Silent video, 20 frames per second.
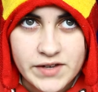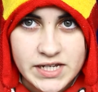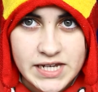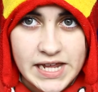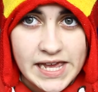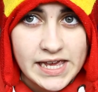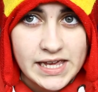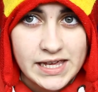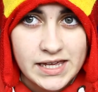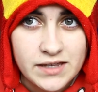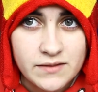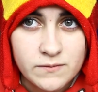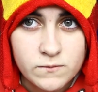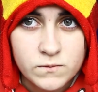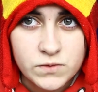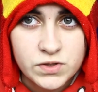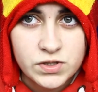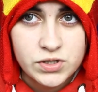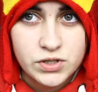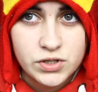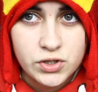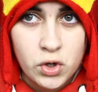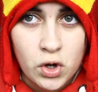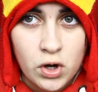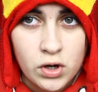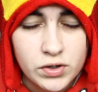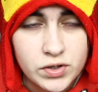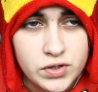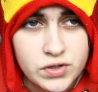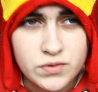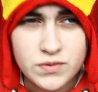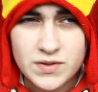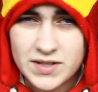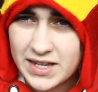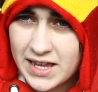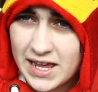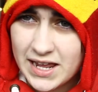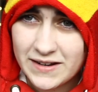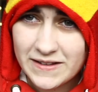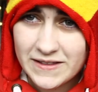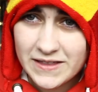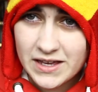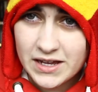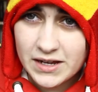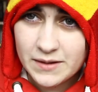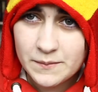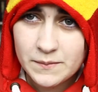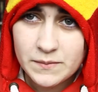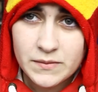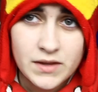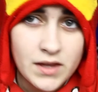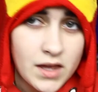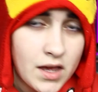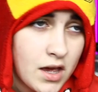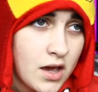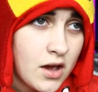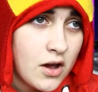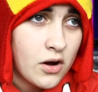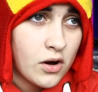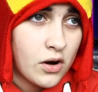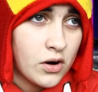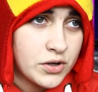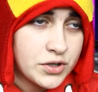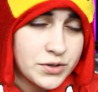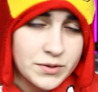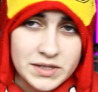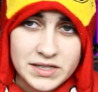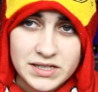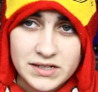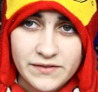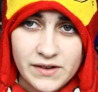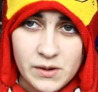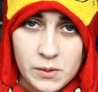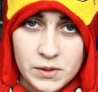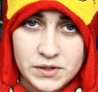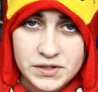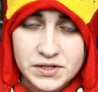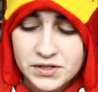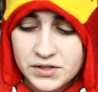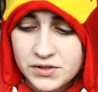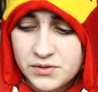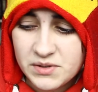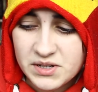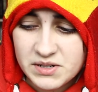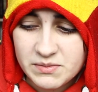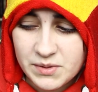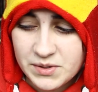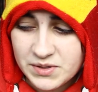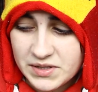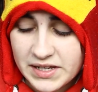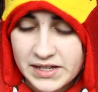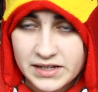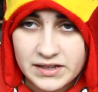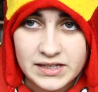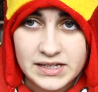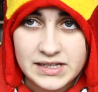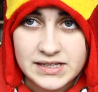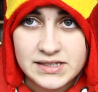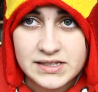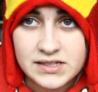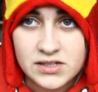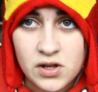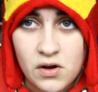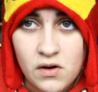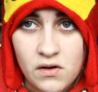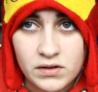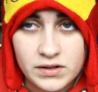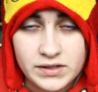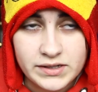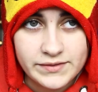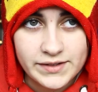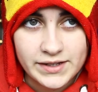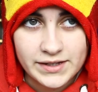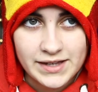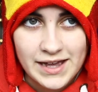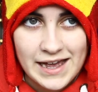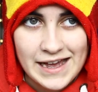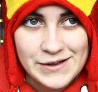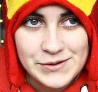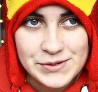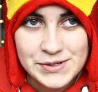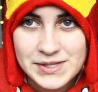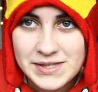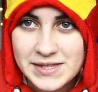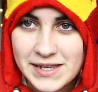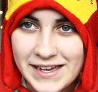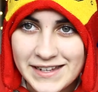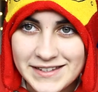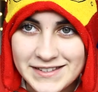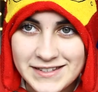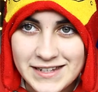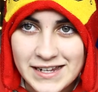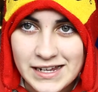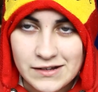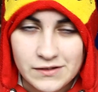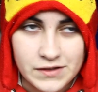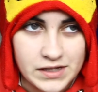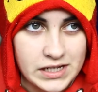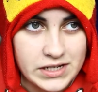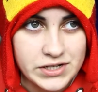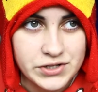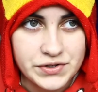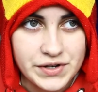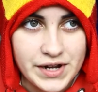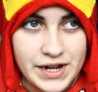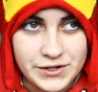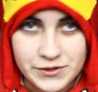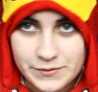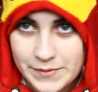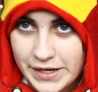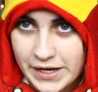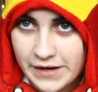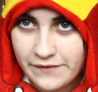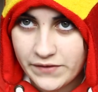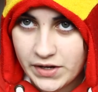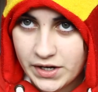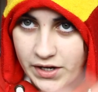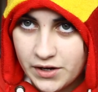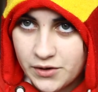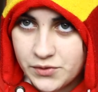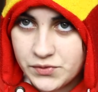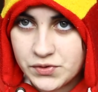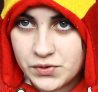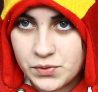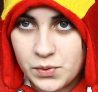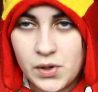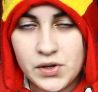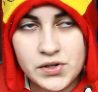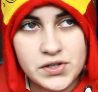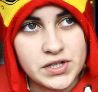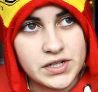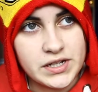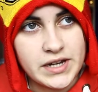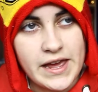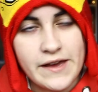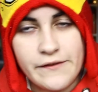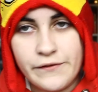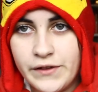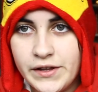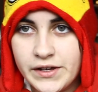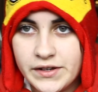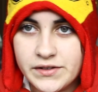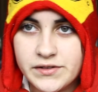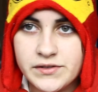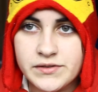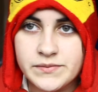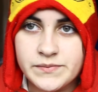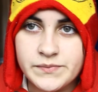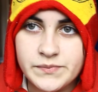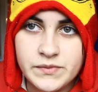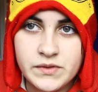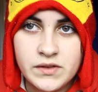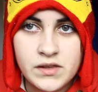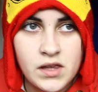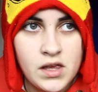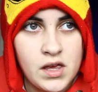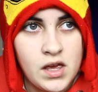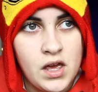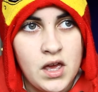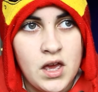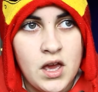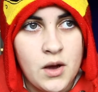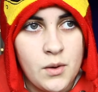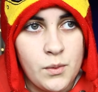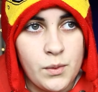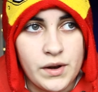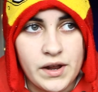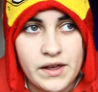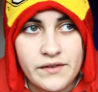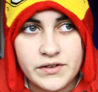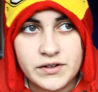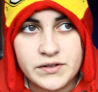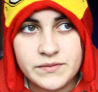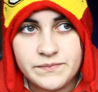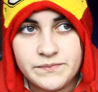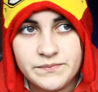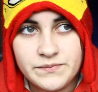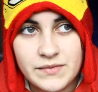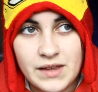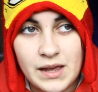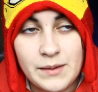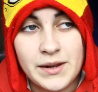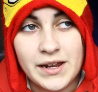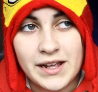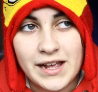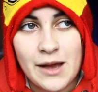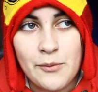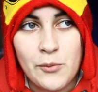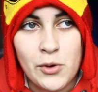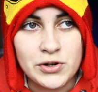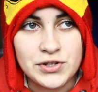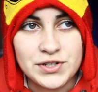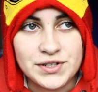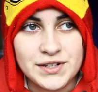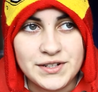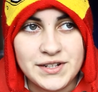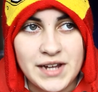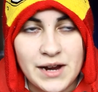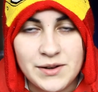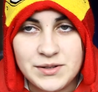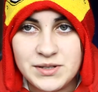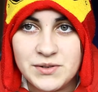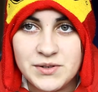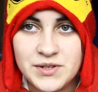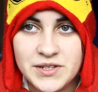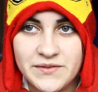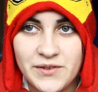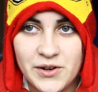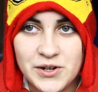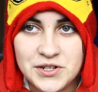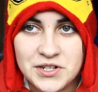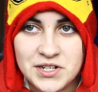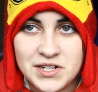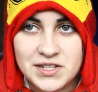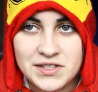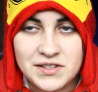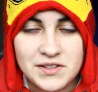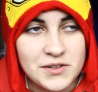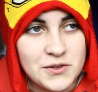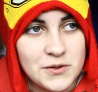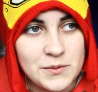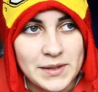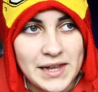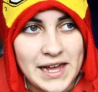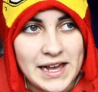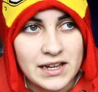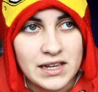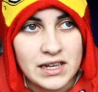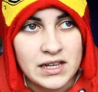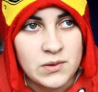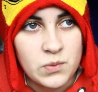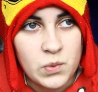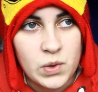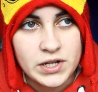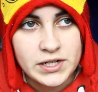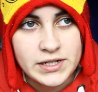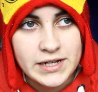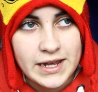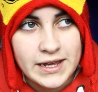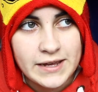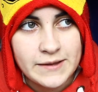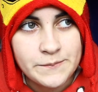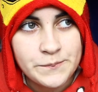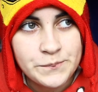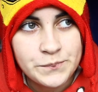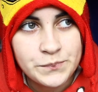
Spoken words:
a day not doing anything, or doing stuff I want to do, which most likely is not leaving the house and staying on the internet or making videos or watching Netflix or whatever. I mean, I can't watch an entire series of Orange Is the New Black in one day,